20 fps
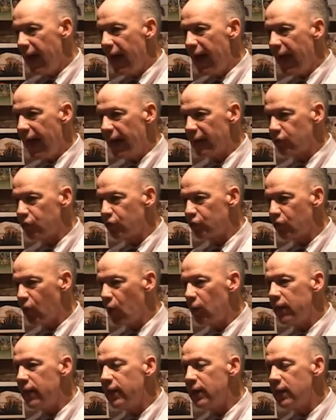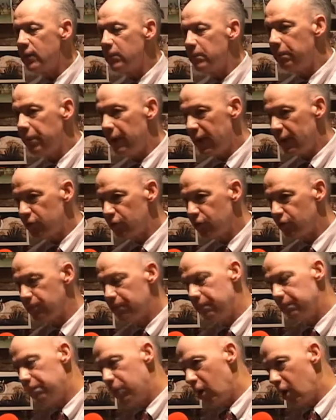and so he Bunce
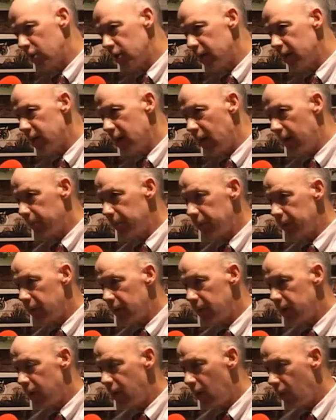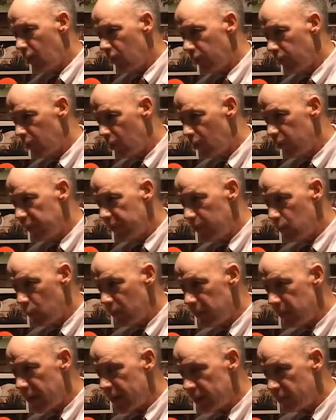parted company, although they
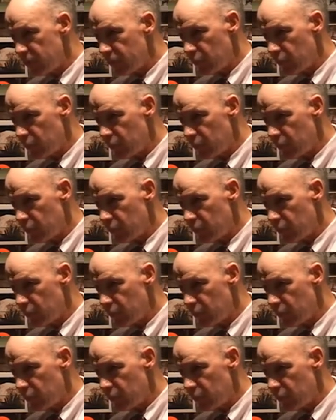remained